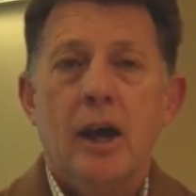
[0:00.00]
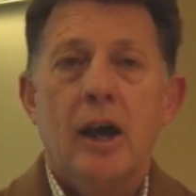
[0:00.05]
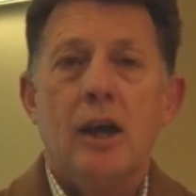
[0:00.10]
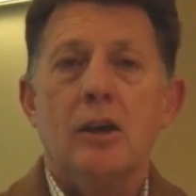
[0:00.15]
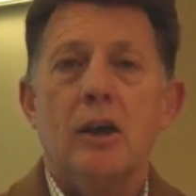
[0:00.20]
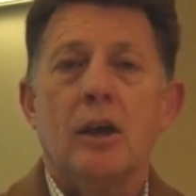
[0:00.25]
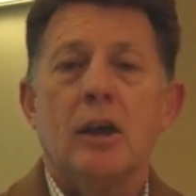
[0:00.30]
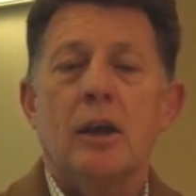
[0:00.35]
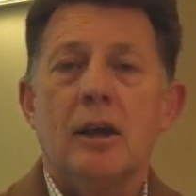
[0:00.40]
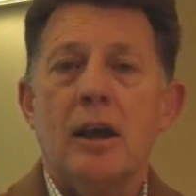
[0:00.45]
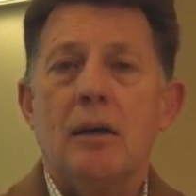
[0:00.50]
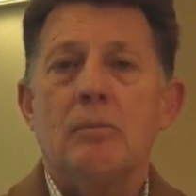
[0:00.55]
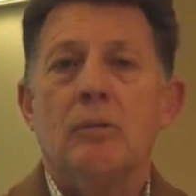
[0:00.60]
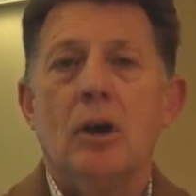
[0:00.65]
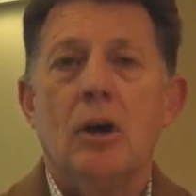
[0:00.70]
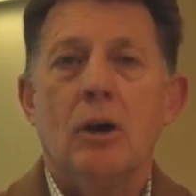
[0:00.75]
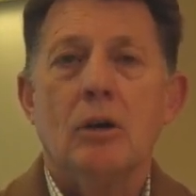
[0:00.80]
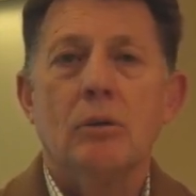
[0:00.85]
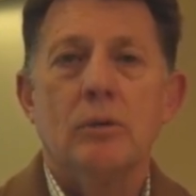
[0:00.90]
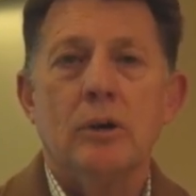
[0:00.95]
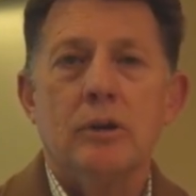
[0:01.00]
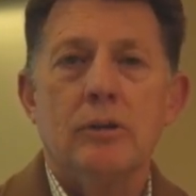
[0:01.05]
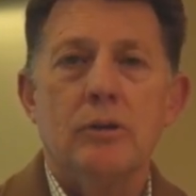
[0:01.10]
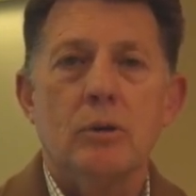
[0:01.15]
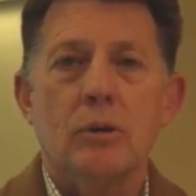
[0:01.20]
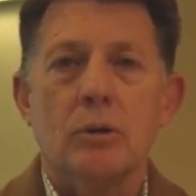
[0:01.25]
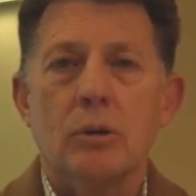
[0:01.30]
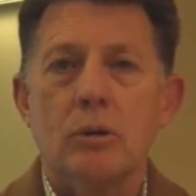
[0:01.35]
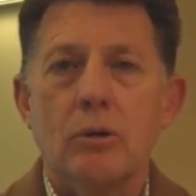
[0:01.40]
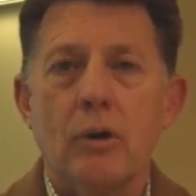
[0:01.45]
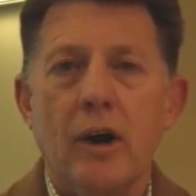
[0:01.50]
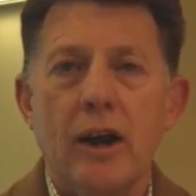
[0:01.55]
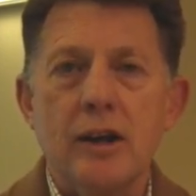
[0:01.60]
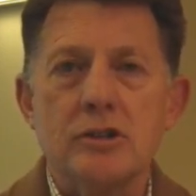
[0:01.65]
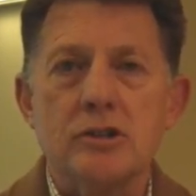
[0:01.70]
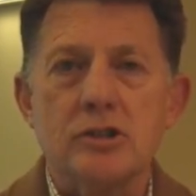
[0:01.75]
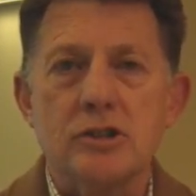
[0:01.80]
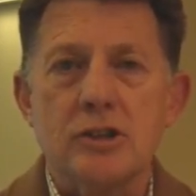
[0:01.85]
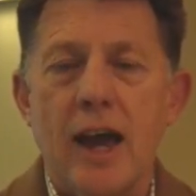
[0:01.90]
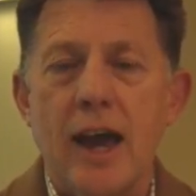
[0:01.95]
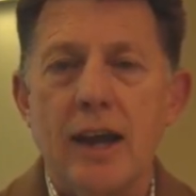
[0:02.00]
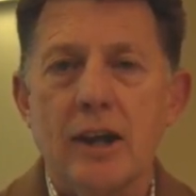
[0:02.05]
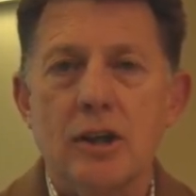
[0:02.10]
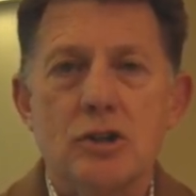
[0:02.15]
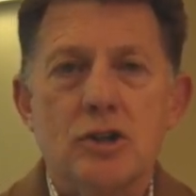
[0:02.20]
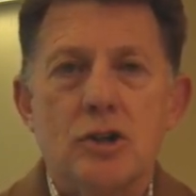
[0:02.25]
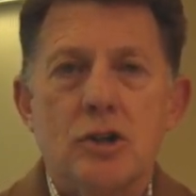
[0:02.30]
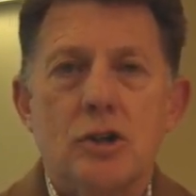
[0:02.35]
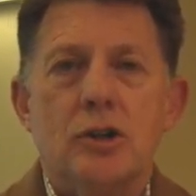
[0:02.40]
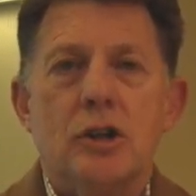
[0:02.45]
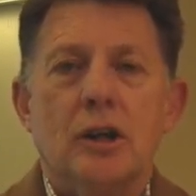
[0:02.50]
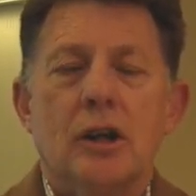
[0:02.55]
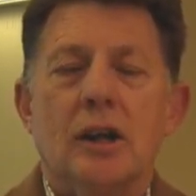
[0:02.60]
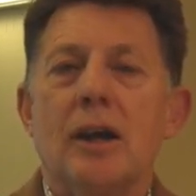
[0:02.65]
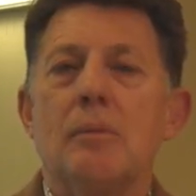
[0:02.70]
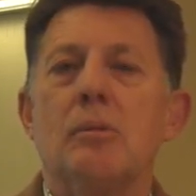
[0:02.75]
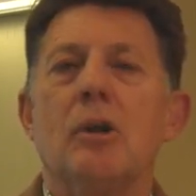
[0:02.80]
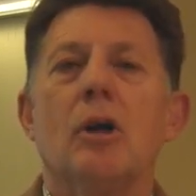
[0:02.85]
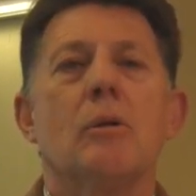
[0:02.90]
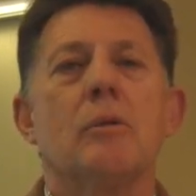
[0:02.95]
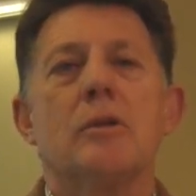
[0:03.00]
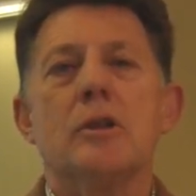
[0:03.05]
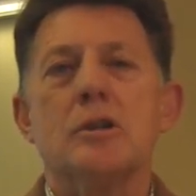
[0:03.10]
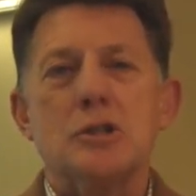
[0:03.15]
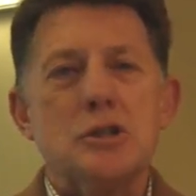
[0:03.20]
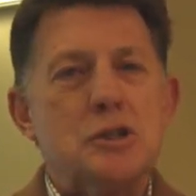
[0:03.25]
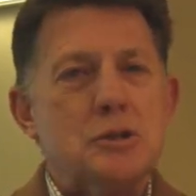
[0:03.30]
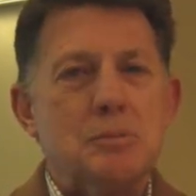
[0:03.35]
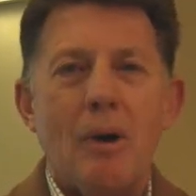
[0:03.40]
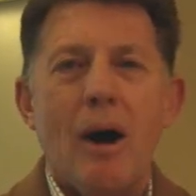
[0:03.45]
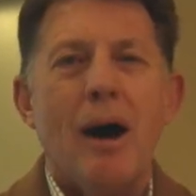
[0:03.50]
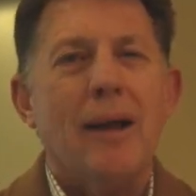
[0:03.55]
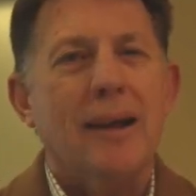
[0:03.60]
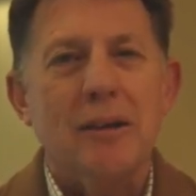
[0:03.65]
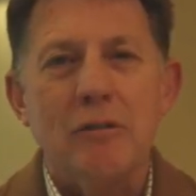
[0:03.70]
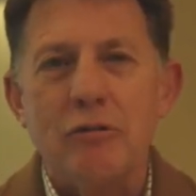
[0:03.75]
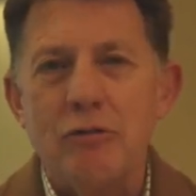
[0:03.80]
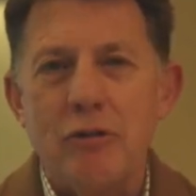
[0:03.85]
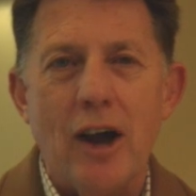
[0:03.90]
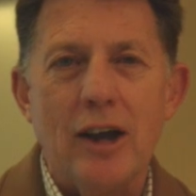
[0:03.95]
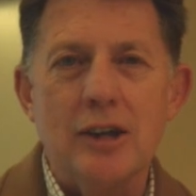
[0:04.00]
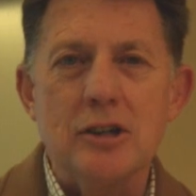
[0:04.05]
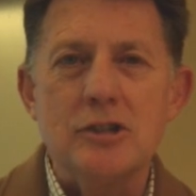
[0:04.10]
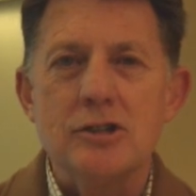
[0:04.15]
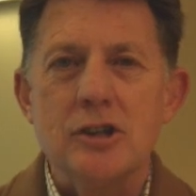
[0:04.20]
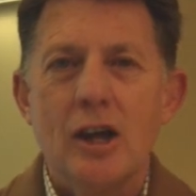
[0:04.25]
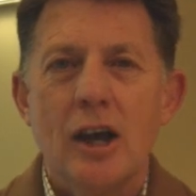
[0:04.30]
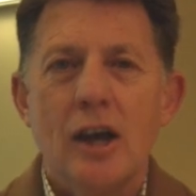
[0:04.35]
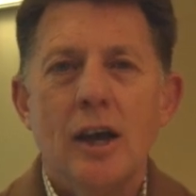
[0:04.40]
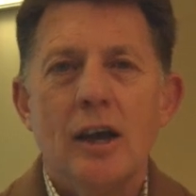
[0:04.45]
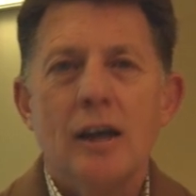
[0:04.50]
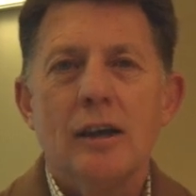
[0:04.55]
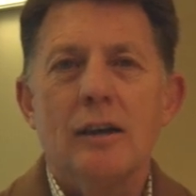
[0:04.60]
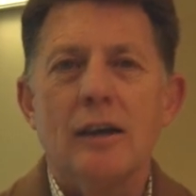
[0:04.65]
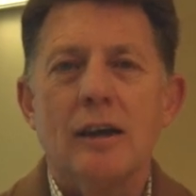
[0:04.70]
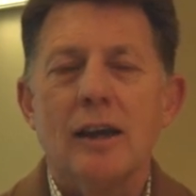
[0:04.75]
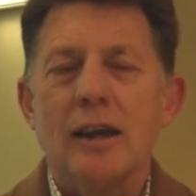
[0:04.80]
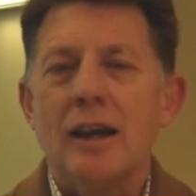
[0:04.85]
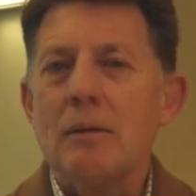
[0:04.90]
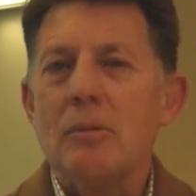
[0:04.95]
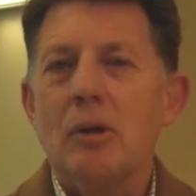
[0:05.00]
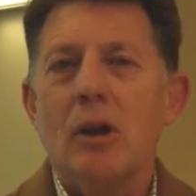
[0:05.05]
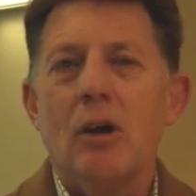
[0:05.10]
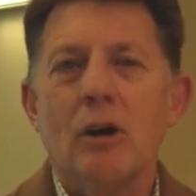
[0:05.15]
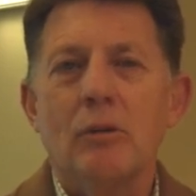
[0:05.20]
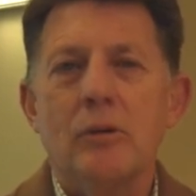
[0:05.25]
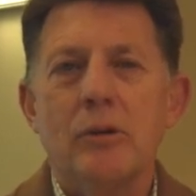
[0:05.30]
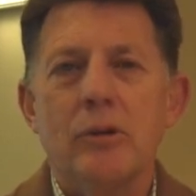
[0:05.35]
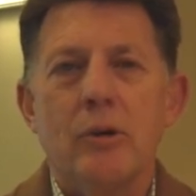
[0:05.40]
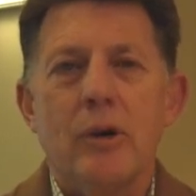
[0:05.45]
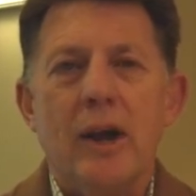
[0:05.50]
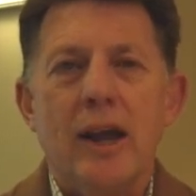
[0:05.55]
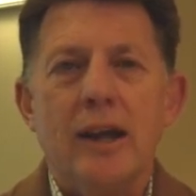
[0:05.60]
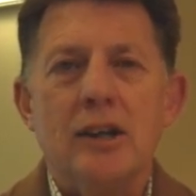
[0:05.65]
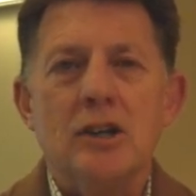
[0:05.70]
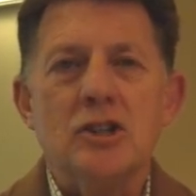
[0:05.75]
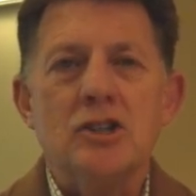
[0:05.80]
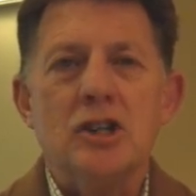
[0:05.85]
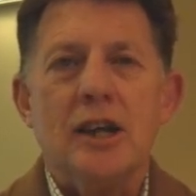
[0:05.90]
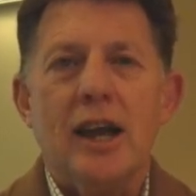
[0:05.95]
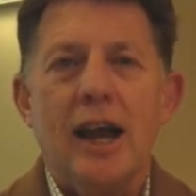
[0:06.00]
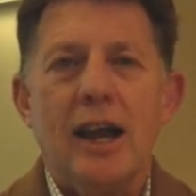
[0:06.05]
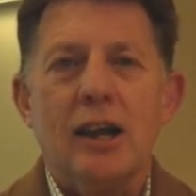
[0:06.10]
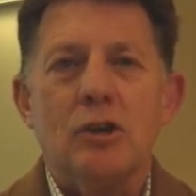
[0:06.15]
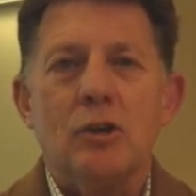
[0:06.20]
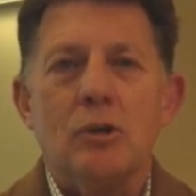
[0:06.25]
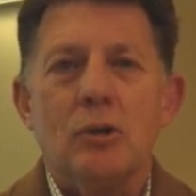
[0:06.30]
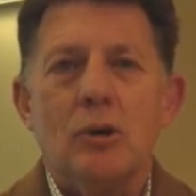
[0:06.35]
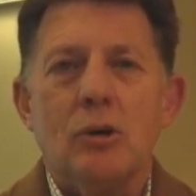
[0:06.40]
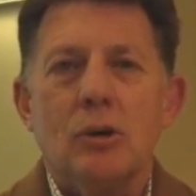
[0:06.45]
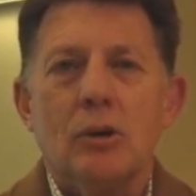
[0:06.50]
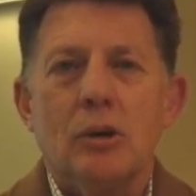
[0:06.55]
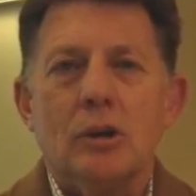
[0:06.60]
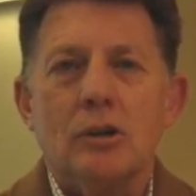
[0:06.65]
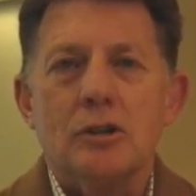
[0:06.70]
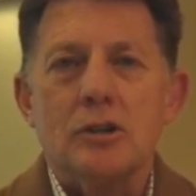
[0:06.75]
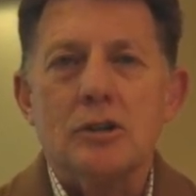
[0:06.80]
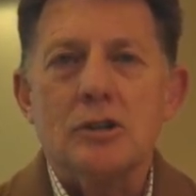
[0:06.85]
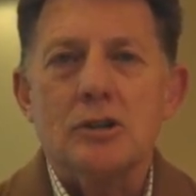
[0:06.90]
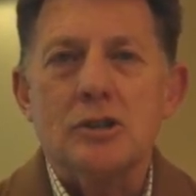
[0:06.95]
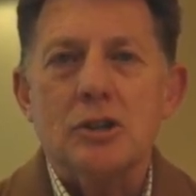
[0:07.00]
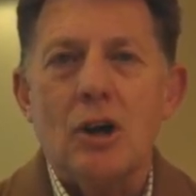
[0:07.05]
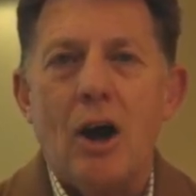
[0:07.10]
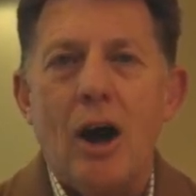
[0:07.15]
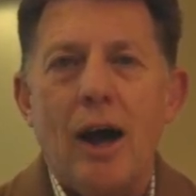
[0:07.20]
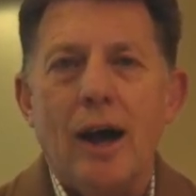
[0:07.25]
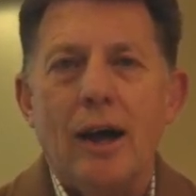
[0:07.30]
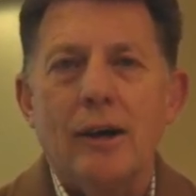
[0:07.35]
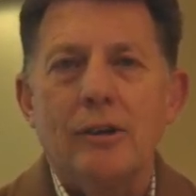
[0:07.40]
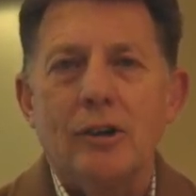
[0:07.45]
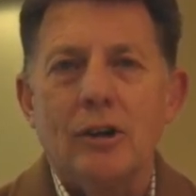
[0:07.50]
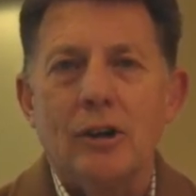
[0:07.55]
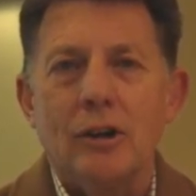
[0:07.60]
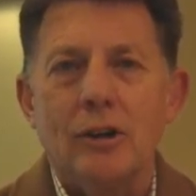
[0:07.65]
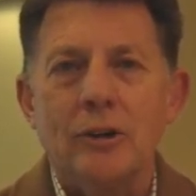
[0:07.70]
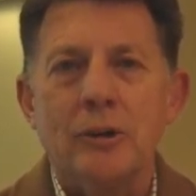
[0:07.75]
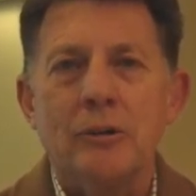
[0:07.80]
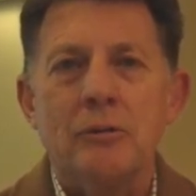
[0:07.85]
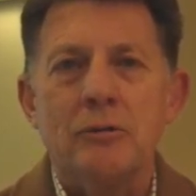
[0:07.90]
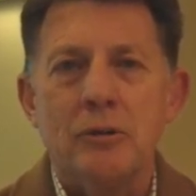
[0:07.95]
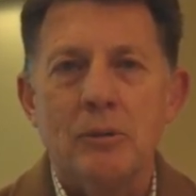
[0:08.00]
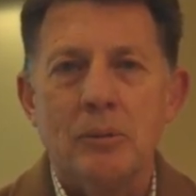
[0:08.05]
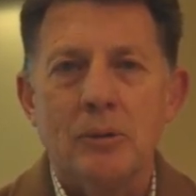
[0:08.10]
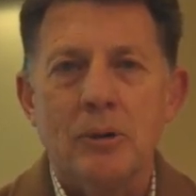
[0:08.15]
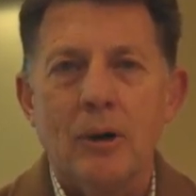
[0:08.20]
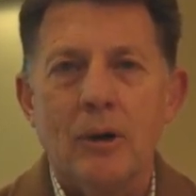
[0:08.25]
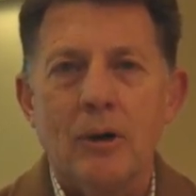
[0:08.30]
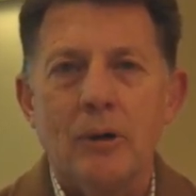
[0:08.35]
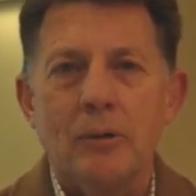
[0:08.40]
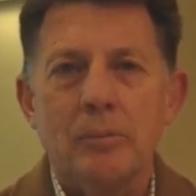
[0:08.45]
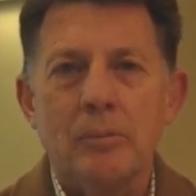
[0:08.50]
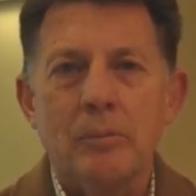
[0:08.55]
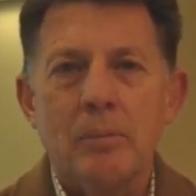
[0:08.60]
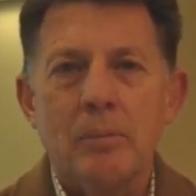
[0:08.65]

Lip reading: You can come along with your gracious attitude. You can come along with your smiling face. You can come along with your energy and your desire to learn from God.